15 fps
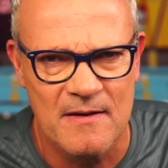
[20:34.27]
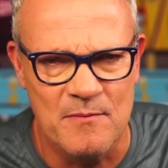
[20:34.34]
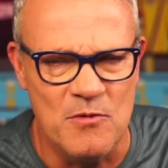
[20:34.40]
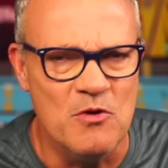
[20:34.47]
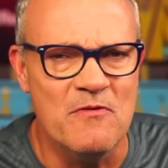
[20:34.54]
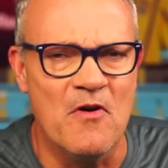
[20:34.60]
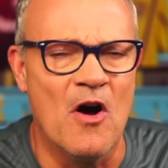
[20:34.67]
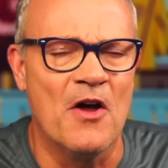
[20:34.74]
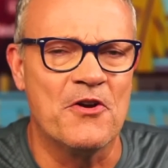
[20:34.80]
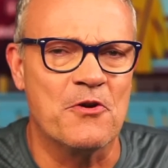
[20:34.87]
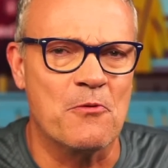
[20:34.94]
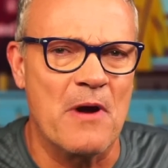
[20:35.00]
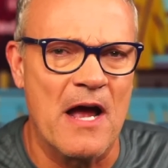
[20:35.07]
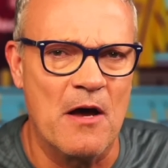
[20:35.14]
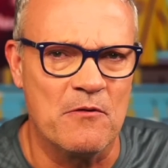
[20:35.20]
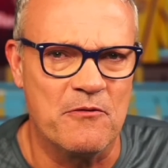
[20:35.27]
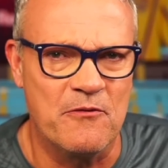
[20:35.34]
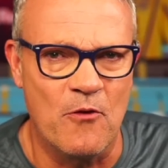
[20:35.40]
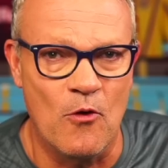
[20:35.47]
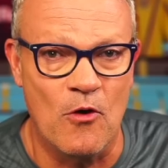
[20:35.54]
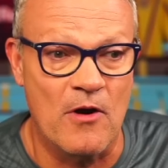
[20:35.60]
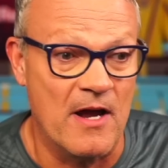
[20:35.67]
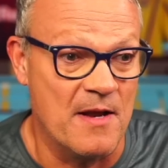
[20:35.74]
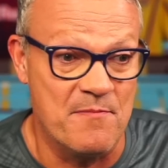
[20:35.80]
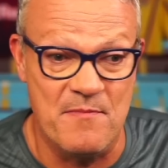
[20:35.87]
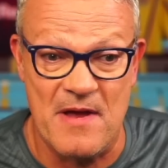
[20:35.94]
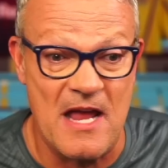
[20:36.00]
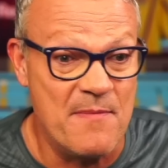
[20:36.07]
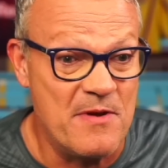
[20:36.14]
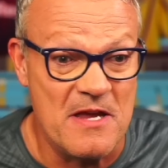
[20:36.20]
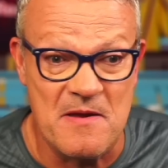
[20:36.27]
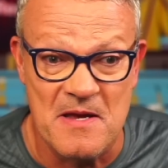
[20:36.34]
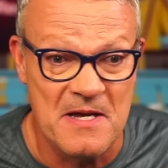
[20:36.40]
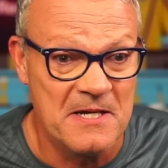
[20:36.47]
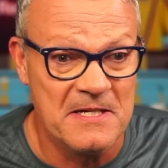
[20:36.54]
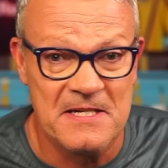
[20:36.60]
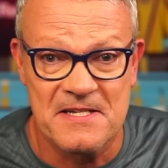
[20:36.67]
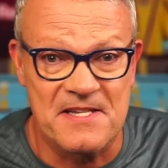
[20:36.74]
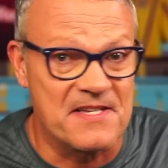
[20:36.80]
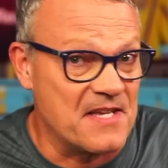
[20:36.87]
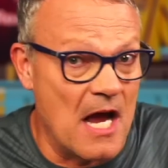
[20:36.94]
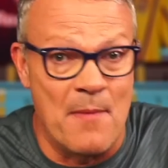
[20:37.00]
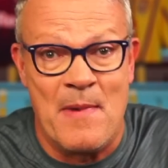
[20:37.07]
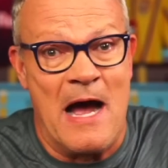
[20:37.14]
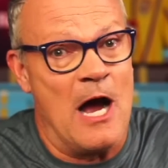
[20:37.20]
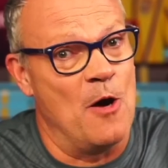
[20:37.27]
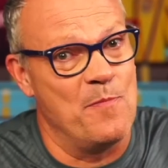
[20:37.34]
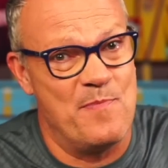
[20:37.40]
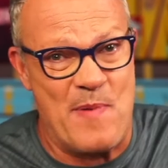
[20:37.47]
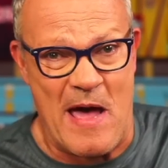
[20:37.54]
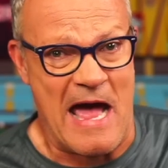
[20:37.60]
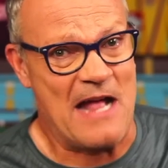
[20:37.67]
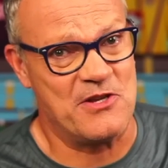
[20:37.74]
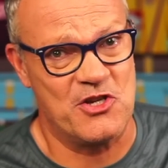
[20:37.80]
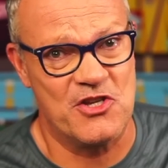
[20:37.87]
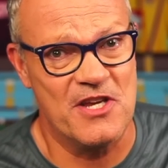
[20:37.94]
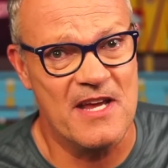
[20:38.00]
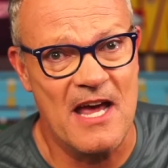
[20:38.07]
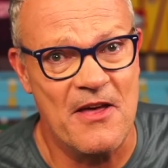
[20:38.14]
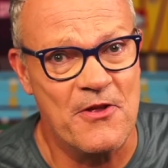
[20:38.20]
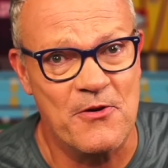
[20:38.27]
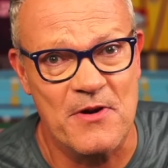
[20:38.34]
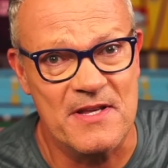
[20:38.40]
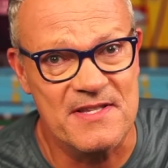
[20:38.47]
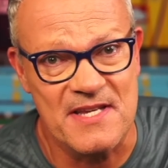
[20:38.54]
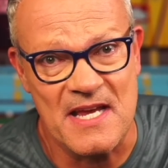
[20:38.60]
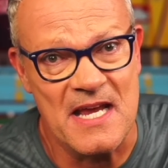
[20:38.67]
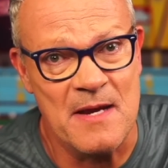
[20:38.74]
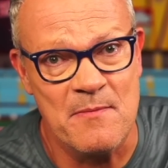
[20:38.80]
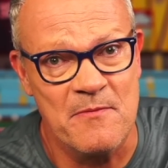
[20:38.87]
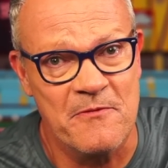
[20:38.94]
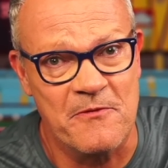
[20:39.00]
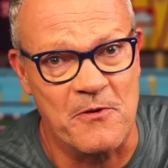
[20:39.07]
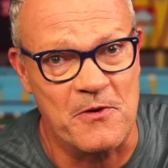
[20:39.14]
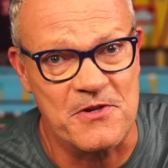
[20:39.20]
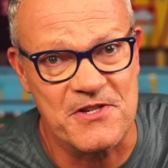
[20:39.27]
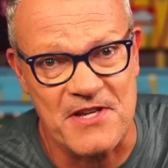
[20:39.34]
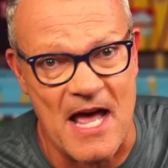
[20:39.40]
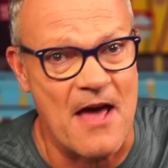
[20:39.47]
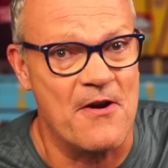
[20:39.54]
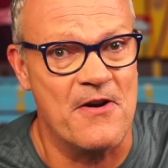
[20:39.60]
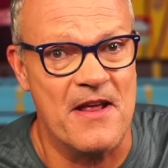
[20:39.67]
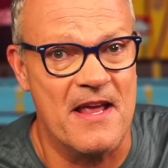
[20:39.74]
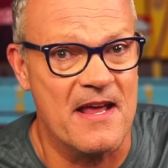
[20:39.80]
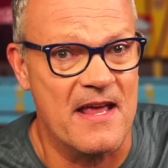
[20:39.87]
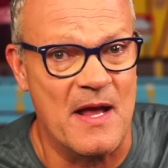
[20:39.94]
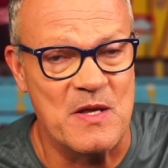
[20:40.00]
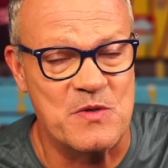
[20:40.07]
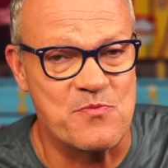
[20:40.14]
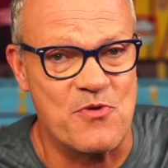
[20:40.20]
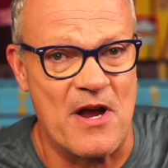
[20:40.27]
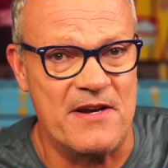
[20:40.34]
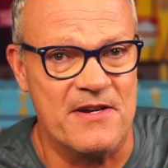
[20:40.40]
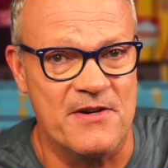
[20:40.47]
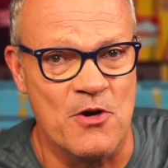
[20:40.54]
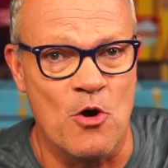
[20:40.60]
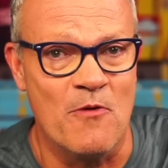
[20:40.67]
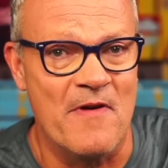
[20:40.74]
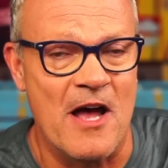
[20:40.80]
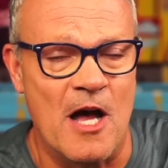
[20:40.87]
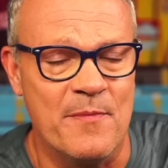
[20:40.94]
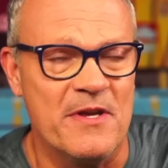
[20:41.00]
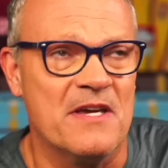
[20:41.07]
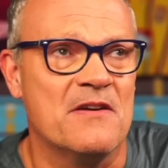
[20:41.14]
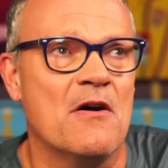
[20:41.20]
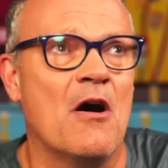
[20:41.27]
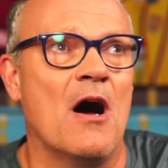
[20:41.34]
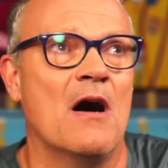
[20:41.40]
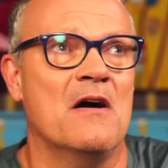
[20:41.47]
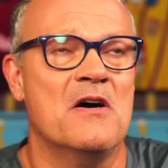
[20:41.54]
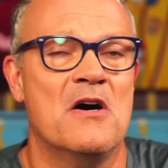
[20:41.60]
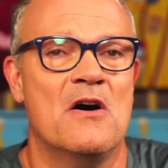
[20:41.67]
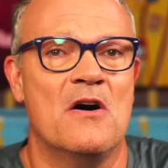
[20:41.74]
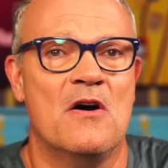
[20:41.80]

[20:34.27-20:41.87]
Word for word: move on to round four, and maybe somehow patch together a team for Saturday against Brighton and Hove Albion, oh,